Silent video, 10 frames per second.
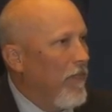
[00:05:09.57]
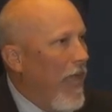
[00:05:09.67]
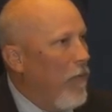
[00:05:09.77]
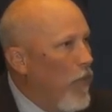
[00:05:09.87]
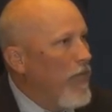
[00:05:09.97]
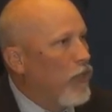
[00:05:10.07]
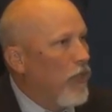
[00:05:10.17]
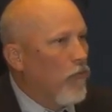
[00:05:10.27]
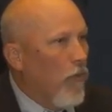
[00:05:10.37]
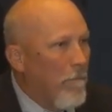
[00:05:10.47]
And we
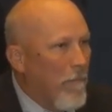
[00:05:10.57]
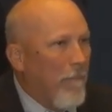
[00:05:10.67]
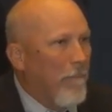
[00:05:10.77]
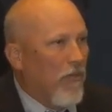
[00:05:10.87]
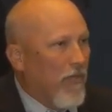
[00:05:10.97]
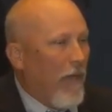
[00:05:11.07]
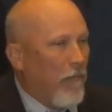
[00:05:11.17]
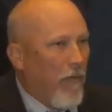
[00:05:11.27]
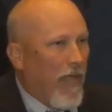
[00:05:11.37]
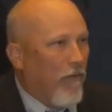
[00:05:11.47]
should remember that
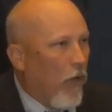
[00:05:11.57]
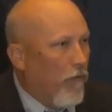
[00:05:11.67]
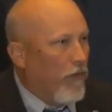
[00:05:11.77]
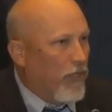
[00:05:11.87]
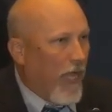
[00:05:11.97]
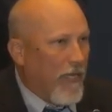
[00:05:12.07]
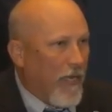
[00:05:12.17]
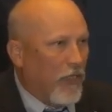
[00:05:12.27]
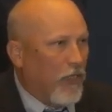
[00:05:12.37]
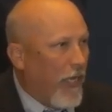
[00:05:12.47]
when we have oversight
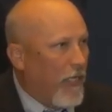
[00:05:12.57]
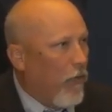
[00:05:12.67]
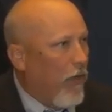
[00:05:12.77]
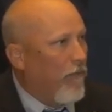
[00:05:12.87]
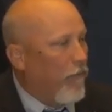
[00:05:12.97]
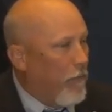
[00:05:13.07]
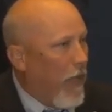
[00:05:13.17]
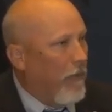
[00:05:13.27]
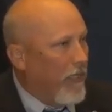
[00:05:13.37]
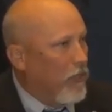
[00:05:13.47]
next January, if
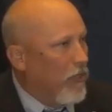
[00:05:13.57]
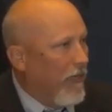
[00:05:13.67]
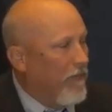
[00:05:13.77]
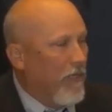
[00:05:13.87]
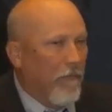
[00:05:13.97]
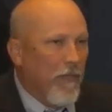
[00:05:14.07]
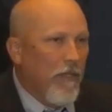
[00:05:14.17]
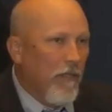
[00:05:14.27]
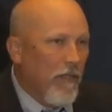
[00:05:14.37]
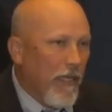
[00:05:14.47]
Republicans are given
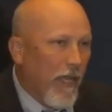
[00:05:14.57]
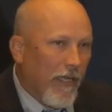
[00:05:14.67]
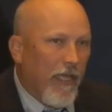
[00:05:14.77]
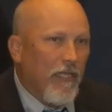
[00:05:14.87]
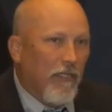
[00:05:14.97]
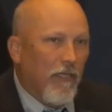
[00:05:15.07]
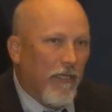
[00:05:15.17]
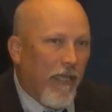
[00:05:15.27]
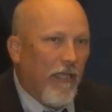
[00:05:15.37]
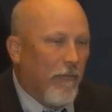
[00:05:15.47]
the keys to the
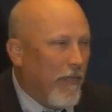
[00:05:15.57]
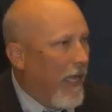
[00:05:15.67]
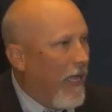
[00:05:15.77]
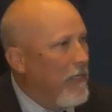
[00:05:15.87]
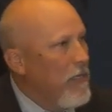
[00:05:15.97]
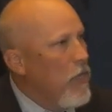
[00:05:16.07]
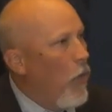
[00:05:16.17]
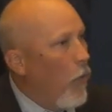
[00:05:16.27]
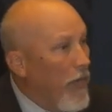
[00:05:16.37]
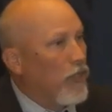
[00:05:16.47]
kingdom again,
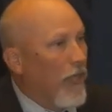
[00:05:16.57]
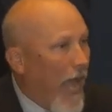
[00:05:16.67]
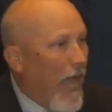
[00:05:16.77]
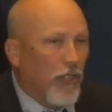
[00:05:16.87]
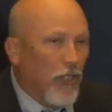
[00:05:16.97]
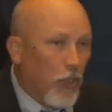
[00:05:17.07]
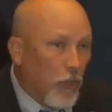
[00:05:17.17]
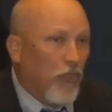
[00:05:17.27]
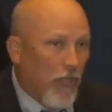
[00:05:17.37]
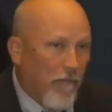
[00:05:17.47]
we should actually
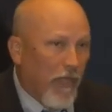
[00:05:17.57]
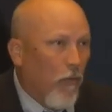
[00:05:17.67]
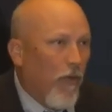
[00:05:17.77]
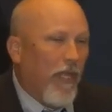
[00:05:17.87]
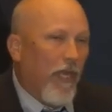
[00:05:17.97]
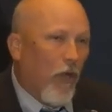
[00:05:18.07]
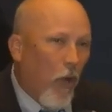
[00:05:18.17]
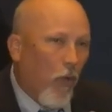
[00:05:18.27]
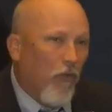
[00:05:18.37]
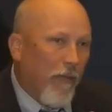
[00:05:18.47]
do something with it and
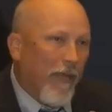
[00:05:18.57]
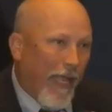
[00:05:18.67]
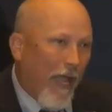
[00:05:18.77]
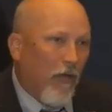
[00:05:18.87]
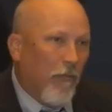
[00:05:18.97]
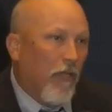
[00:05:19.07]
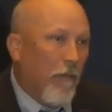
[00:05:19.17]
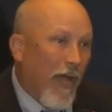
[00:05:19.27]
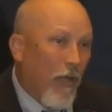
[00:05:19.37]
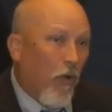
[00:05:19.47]
hold them accountable.
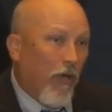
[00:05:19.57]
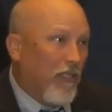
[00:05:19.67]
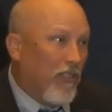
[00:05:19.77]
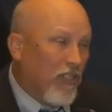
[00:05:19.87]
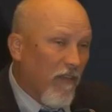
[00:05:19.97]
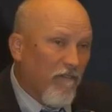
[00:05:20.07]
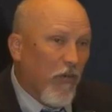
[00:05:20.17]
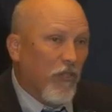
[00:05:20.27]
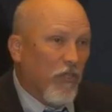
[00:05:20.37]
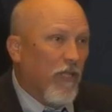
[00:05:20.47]
And Mayorkas is the
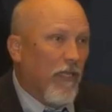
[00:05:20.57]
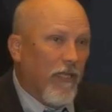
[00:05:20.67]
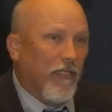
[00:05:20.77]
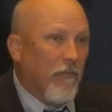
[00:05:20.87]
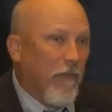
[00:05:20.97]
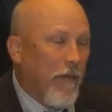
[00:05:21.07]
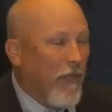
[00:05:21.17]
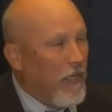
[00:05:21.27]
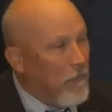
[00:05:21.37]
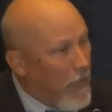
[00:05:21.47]
first on the list, in my
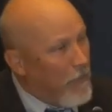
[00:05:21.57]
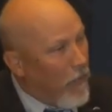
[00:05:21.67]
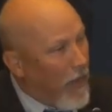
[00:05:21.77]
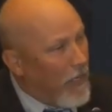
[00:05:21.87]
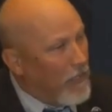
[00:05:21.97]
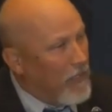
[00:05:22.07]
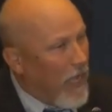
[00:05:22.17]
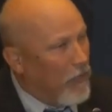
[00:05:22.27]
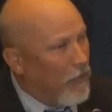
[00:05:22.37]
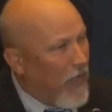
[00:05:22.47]
opinion, maybe right next to
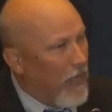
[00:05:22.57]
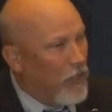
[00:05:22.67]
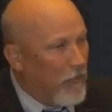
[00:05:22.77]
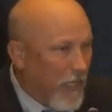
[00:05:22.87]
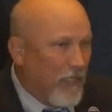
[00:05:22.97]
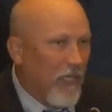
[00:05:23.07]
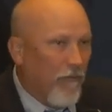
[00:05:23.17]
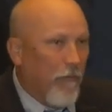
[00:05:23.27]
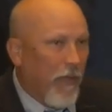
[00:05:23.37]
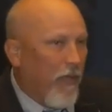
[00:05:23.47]
Dr. Fauci, but that's a
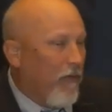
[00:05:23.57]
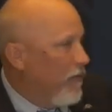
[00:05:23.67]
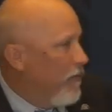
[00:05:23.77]
different panel.